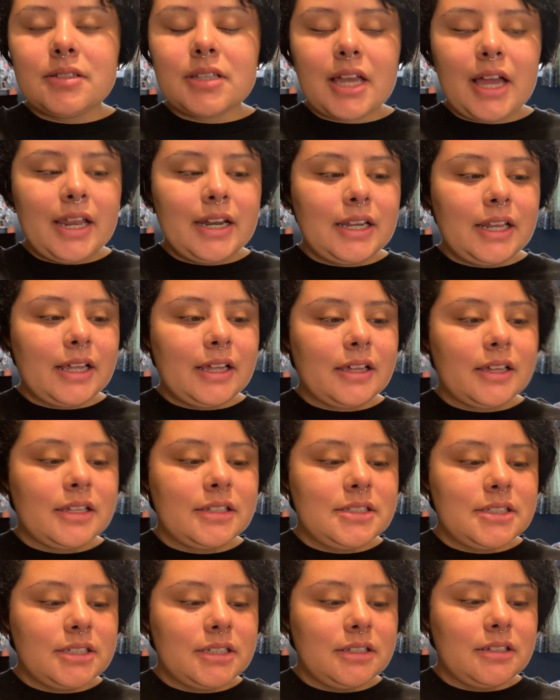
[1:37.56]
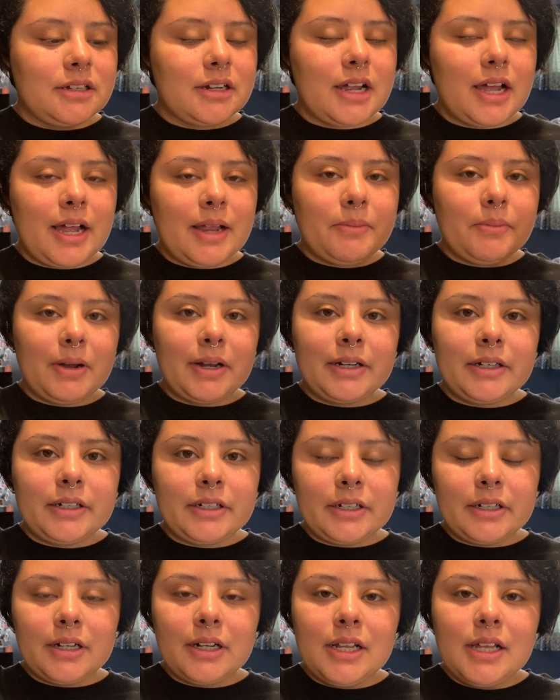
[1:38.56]
kind of like a concealer eye
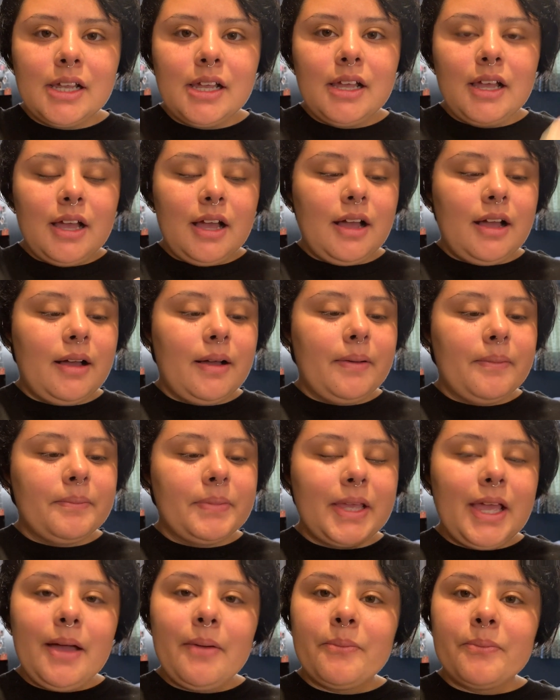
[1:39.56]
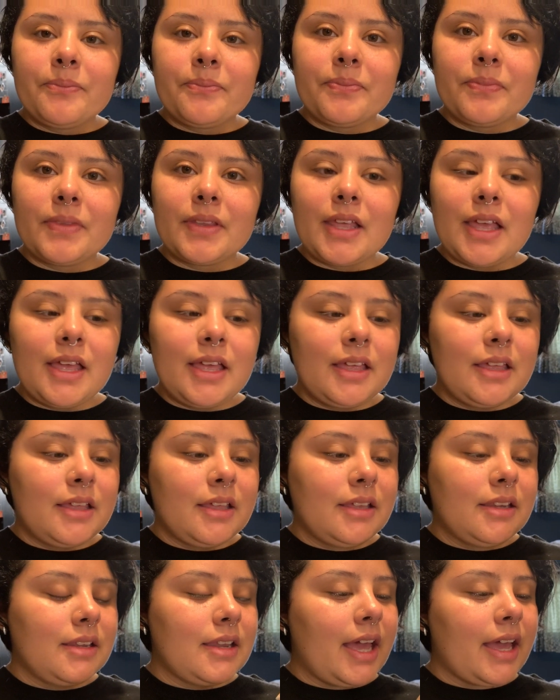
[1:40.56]
brightener, um, but yeah.
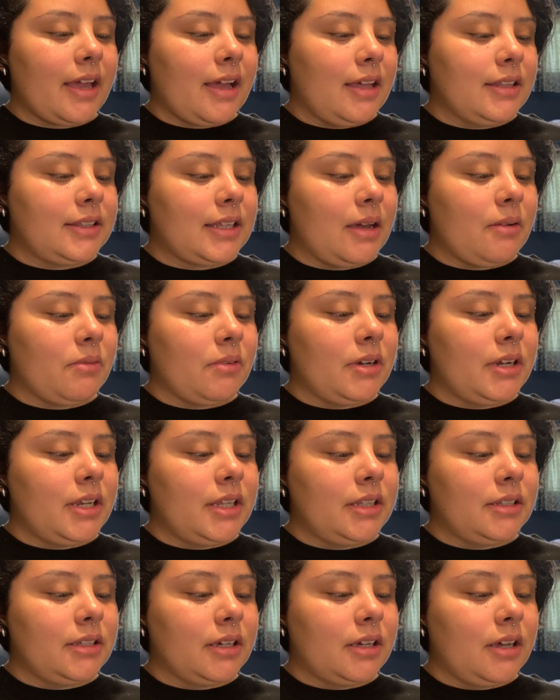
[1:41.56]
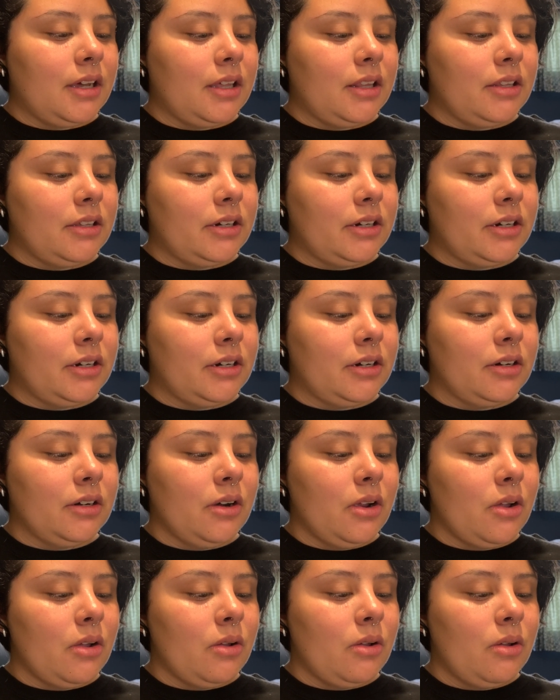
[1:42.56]
And I got that one in the color
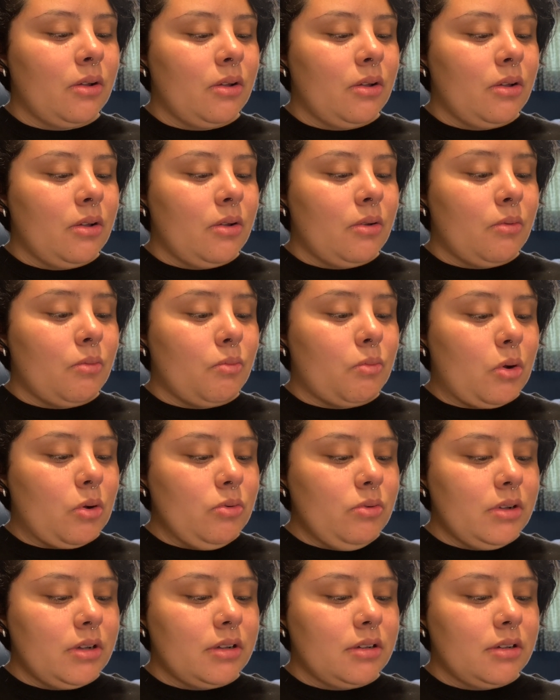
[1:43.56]
Woke.